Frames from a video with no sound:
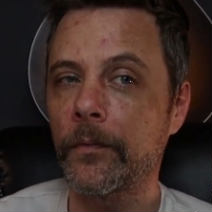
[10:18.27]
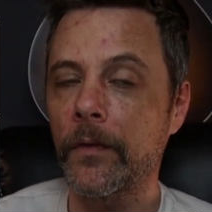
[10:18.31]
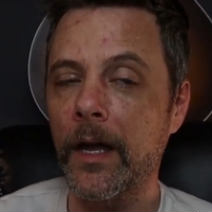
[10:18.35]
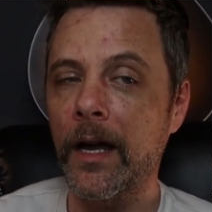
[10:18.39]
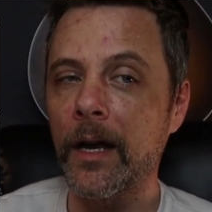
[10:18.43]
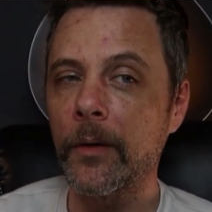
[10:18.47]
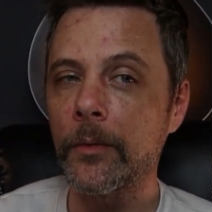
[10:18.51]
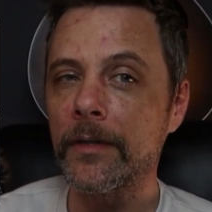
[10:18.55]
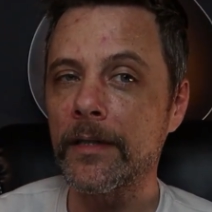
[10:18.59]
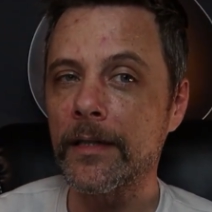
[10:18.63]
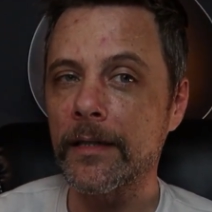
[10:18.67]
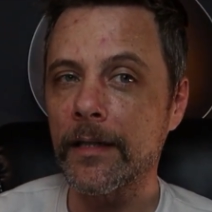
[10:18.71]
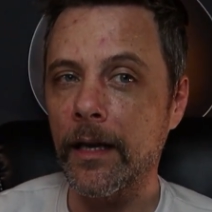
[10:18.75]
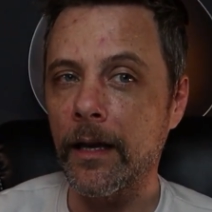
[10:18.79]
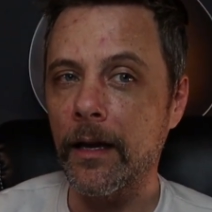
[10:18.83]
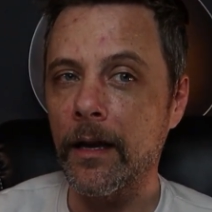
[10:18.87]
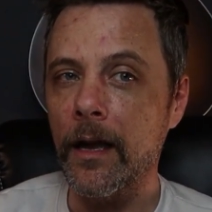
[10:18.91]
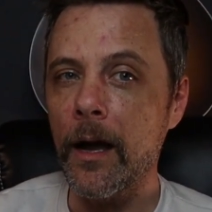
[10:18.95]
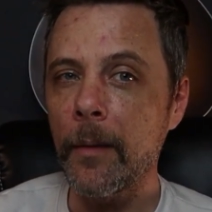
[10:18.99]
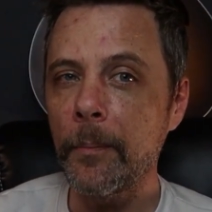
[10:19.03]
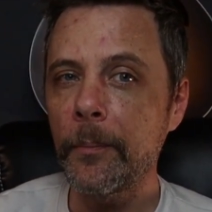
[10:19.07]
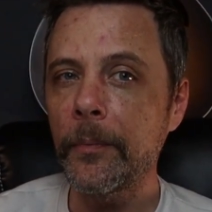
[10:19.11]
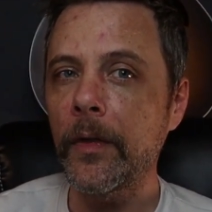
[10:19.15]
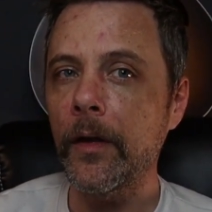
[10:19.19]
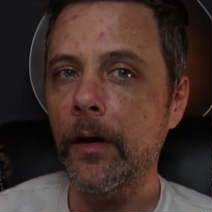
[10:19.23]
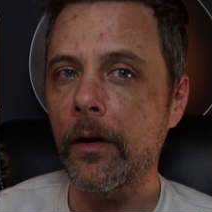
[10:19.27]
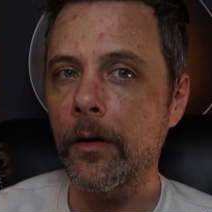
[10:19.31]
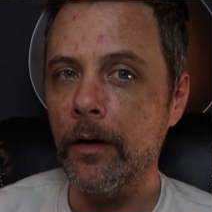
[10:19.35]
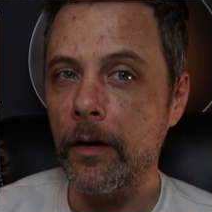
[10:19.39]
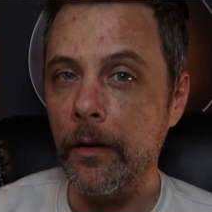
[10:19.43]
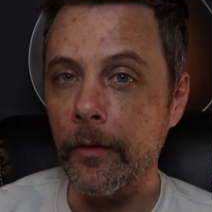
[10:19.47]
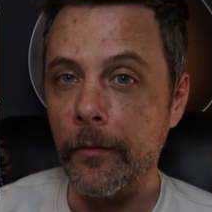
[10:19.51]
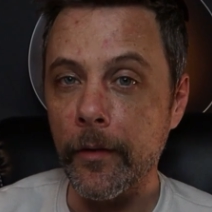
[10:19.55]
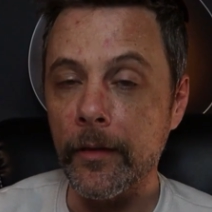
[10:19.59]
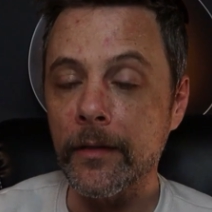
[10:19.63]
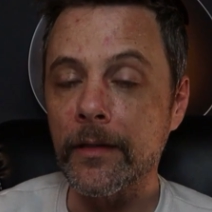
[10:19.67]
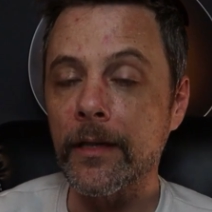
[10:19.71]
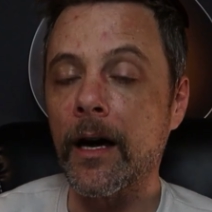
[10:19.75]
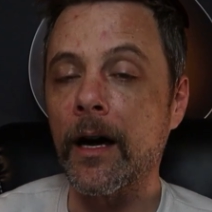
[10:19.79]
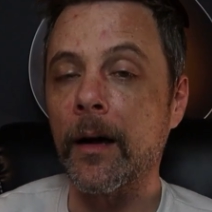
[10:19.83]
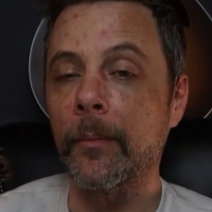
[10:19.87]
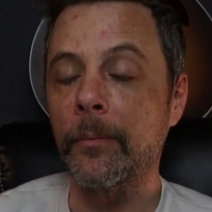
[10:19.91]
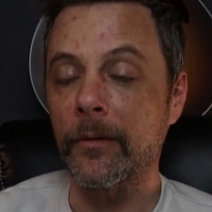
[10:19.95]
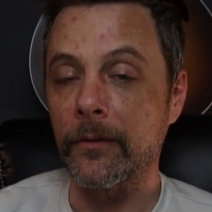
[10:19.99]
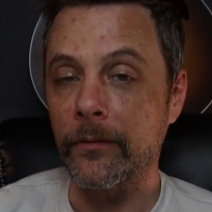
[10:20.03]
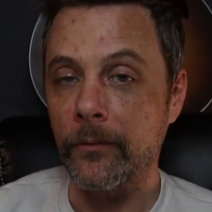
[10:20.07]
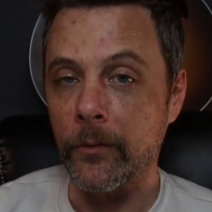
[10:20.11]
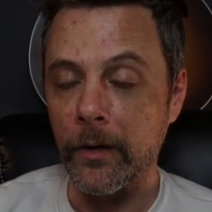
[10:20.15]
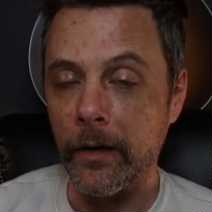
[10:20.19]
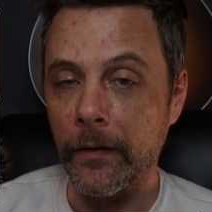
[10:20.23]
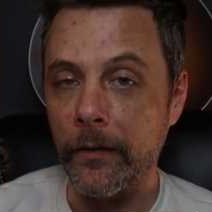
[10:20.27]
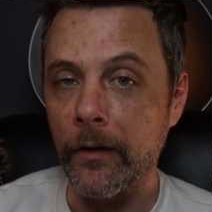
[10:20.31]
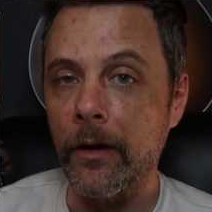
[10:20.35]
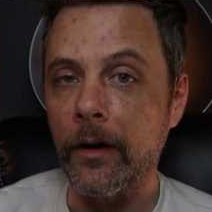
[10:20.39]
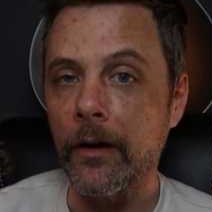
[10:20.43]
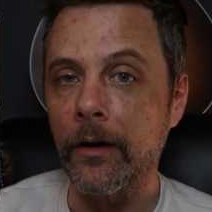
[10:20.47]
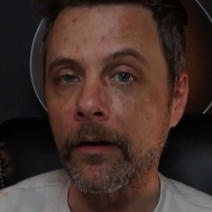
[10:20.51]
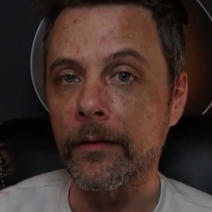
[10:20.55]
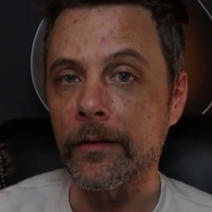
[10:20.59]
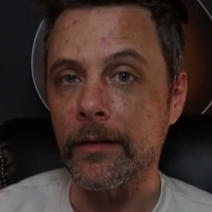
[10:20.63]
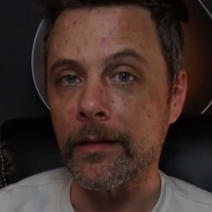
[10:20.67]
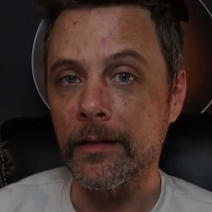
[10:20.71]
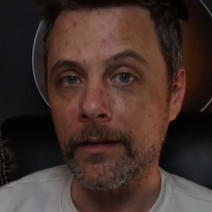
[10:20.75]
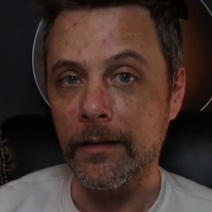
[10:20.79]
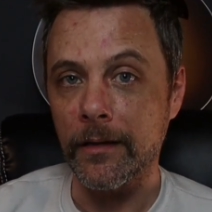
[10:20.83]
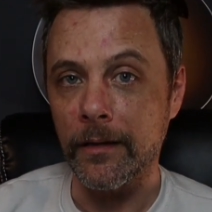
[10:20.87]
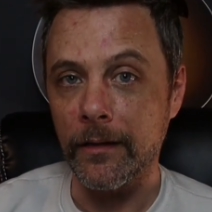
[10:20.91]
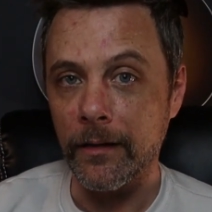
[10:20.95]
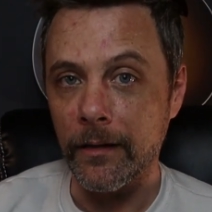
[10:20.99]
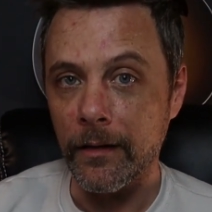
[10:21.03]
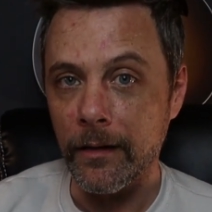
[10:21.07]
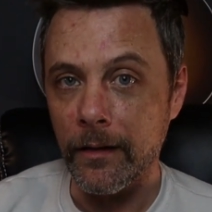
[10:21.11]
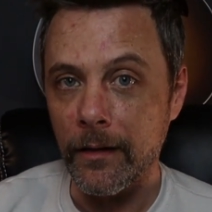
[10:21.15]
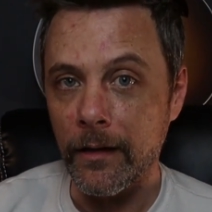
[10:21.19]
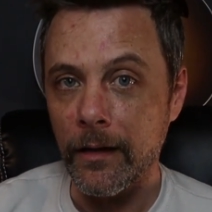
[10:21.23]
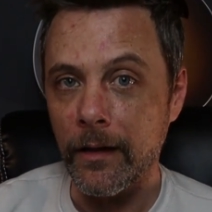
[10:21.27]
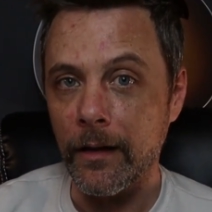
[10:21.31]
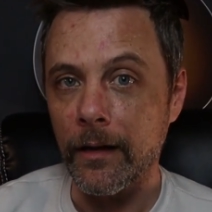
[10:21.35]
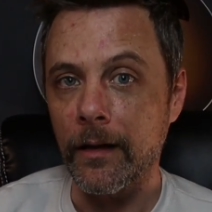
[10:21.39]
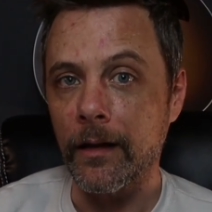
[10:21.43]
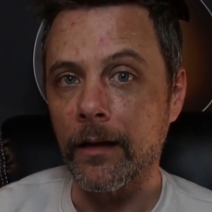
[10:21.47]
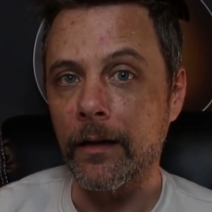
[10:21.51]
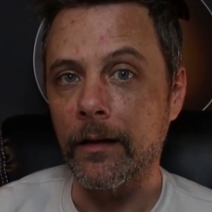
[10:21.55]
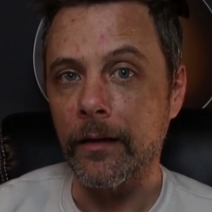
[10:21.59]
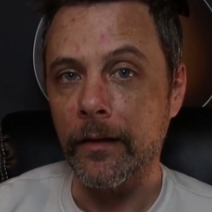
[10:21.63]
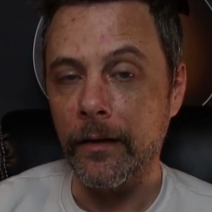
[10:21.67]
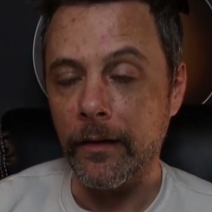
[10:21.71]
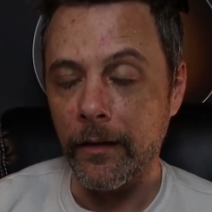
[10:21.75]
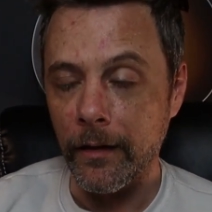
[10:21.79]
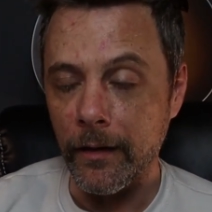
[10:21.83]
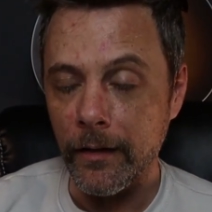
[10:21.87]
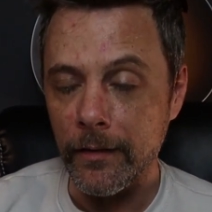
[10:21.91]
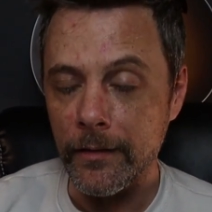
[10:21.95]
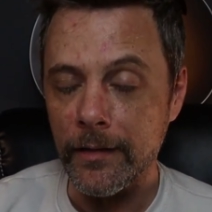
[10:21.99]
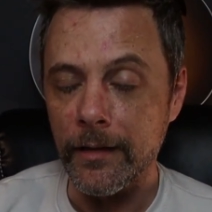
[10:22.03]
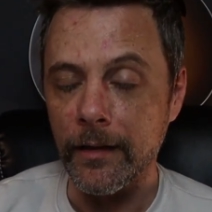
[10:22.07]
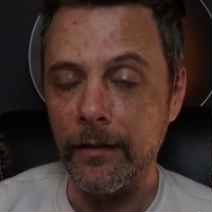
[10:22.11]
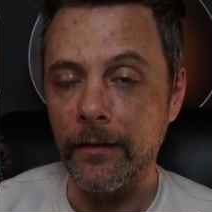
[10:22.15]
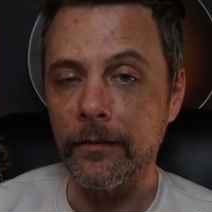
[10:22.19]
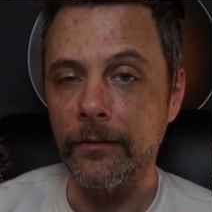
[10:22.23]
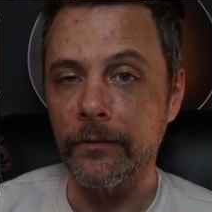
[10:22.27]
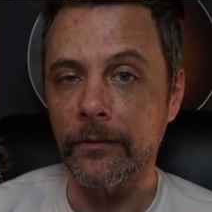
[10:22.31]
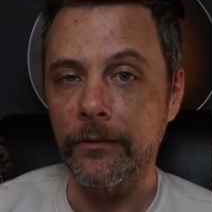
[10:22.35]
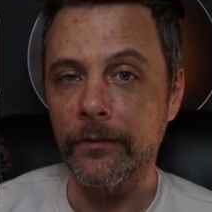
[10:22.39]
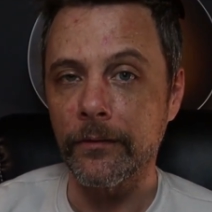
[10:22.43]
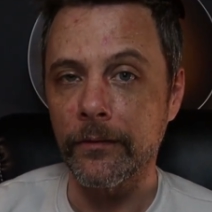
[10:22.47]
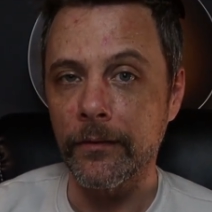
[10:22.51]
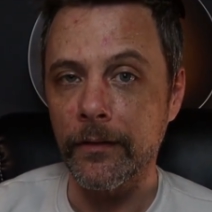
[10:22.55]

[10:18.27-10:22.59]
I would say, up there near the top of one of the hardest things that have